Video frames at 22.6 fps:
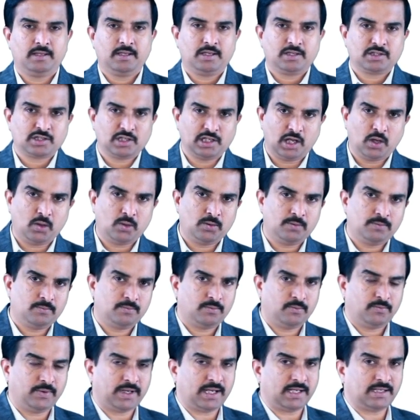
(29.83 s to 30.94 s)
So now
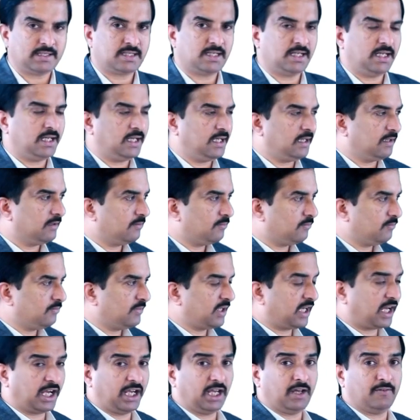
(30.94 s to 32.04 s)
we can see
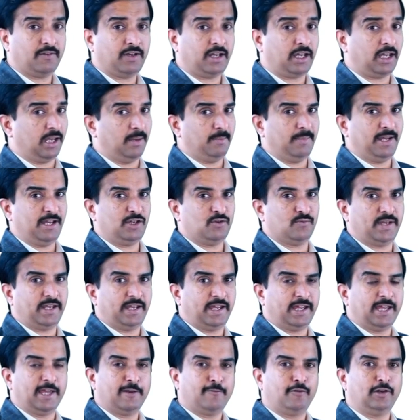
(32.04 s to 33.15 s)
the cadaveric image very
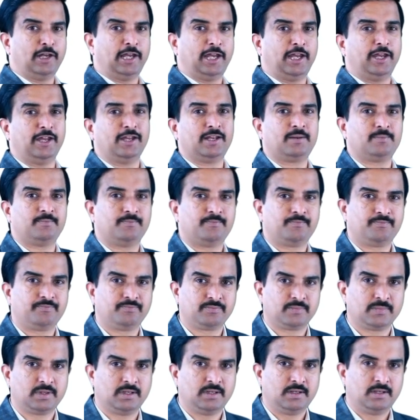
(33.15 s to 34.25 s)
carefully here.
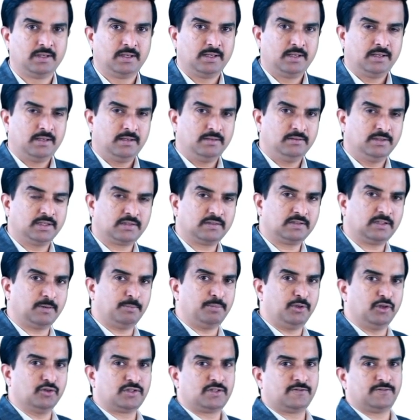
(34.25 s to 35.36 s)
This is the
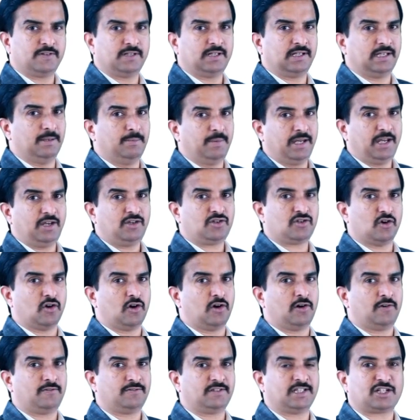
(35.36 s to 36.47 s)
beautiful image
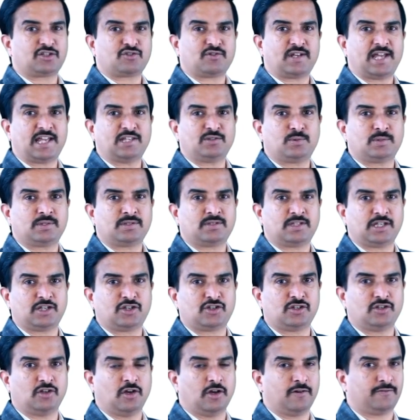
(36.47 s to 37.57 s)
of the transverse
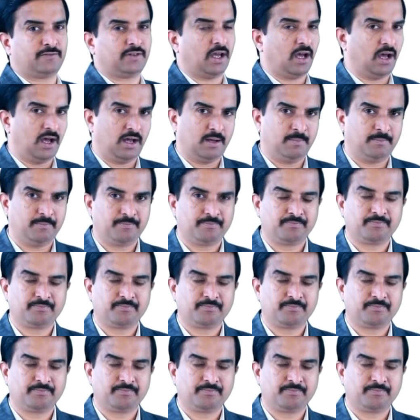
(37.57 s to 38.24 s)
section of the arm.